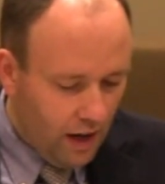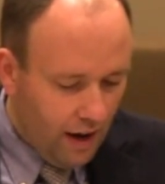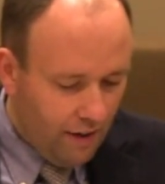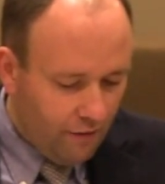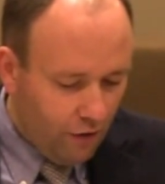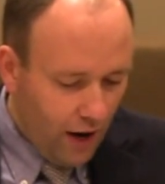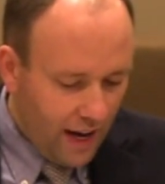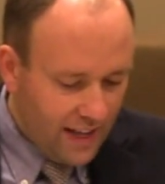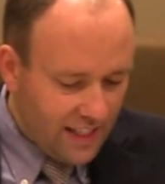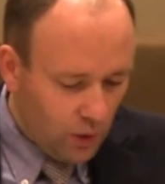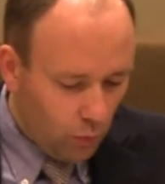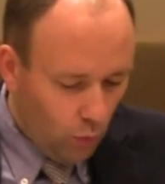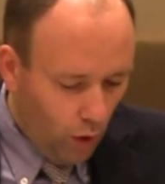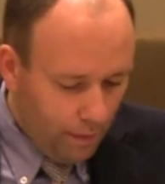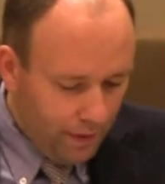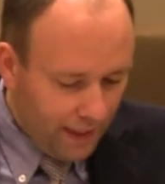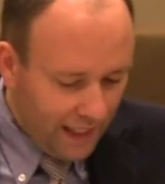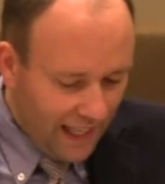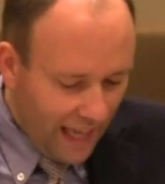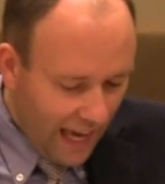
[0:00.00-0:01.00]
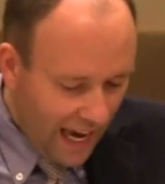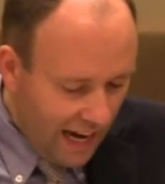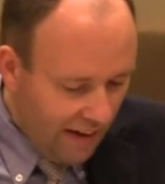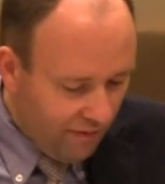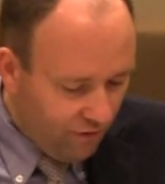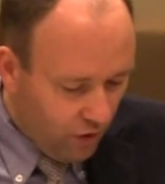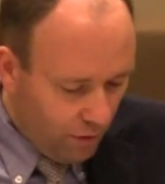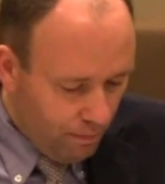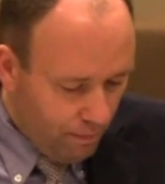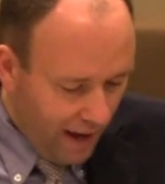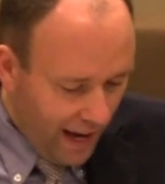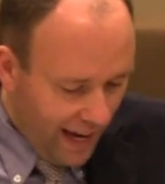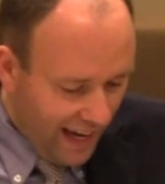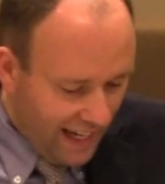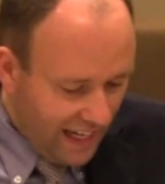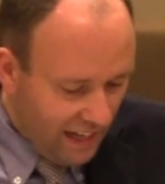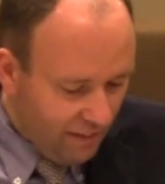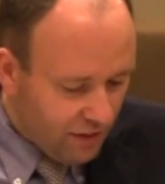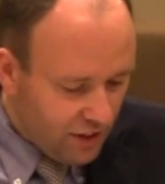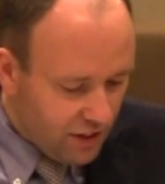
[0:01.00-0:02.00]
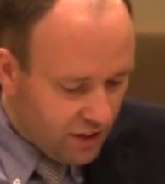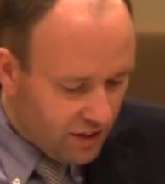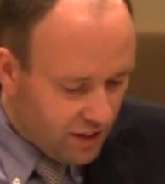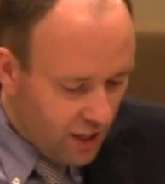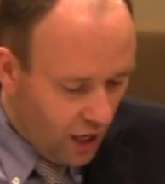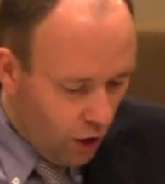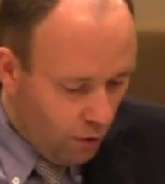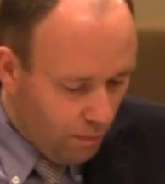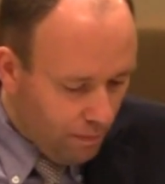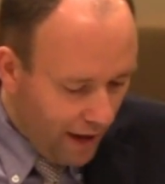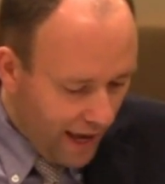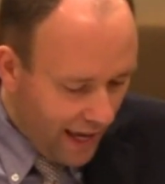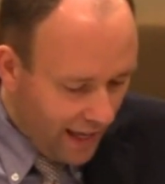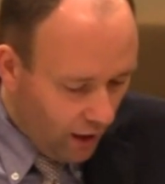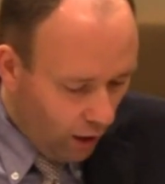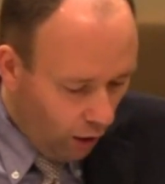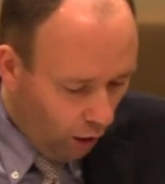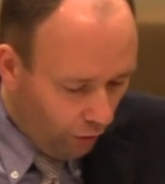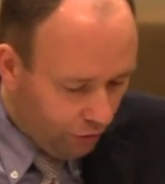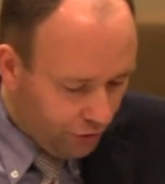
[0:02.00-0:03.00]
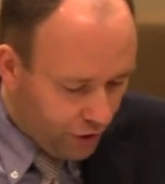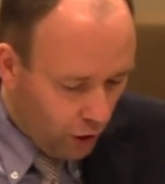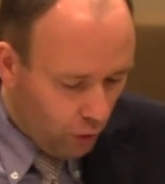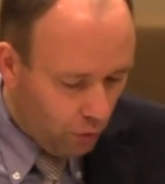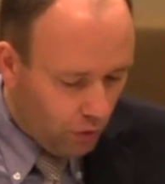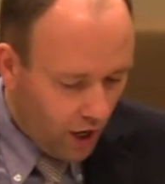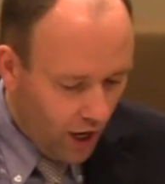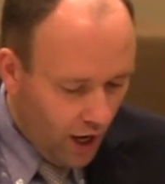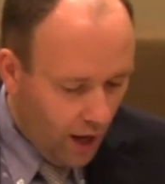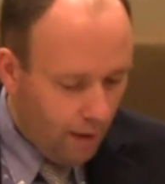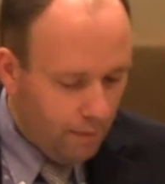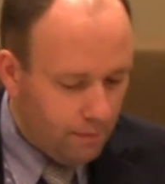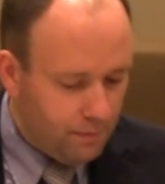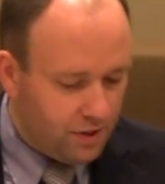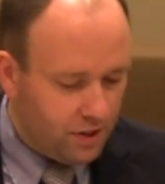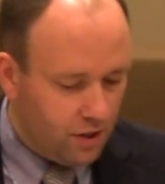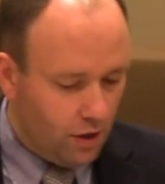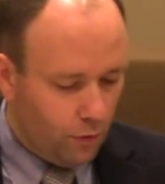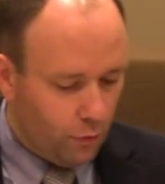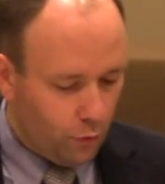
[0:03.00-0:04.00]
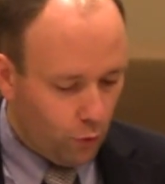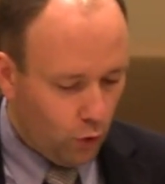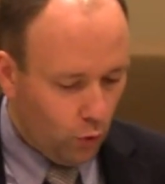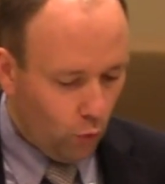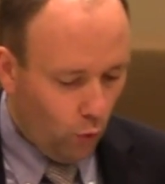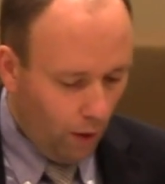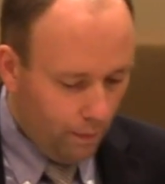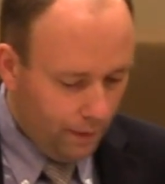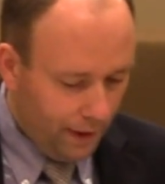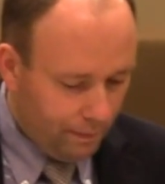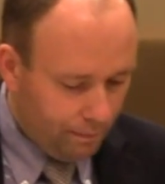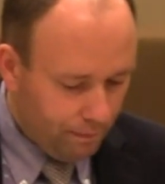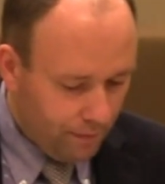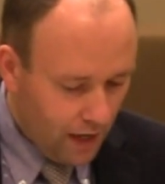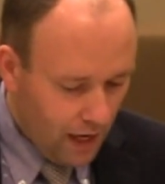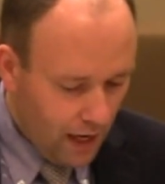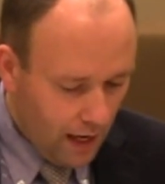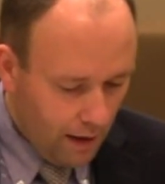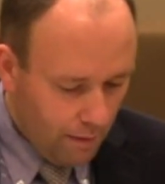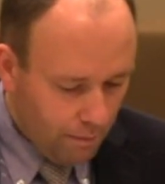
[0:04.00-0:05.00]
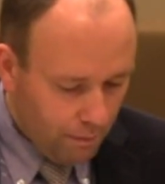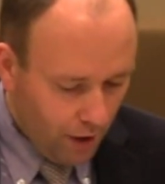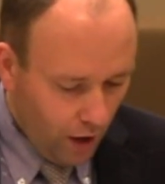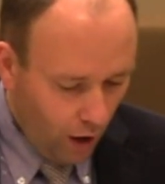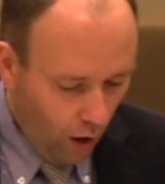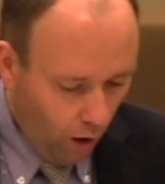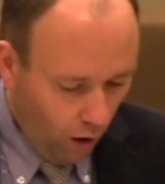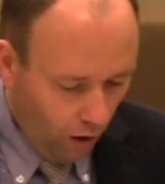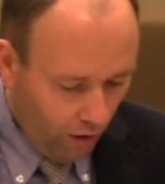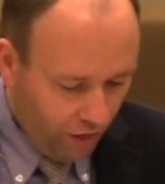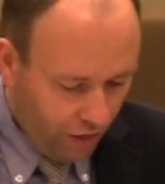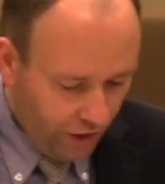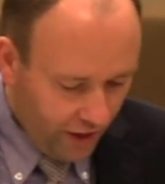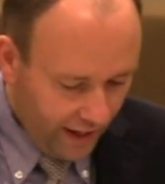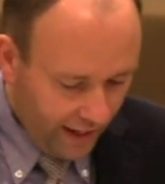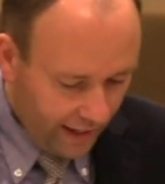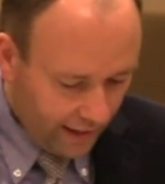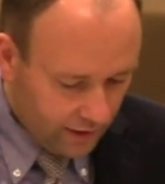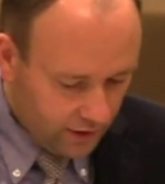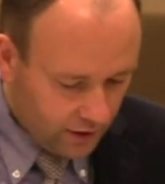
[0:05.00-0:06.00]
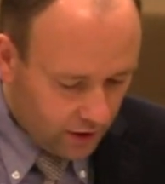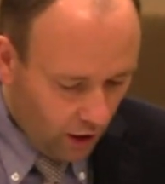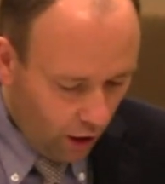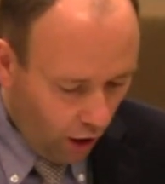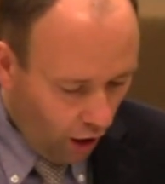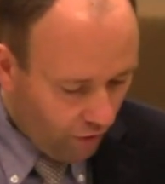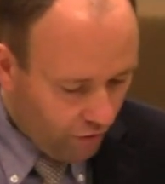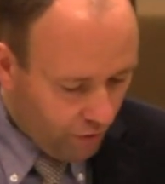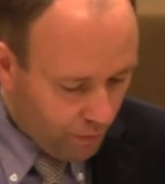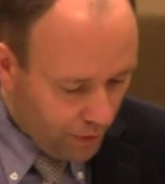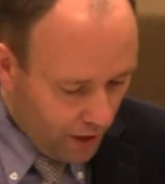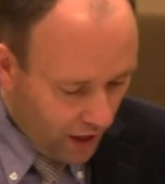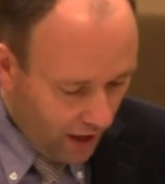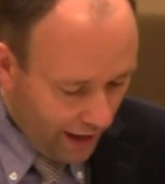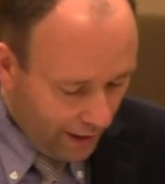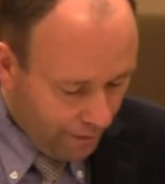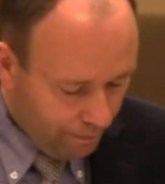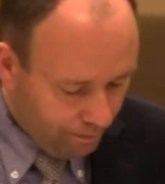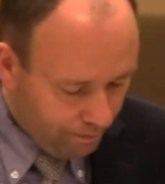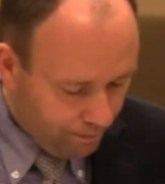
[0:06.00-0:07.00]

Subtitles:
For as a woman came from man, even so man also comes through woman. But all things are from God.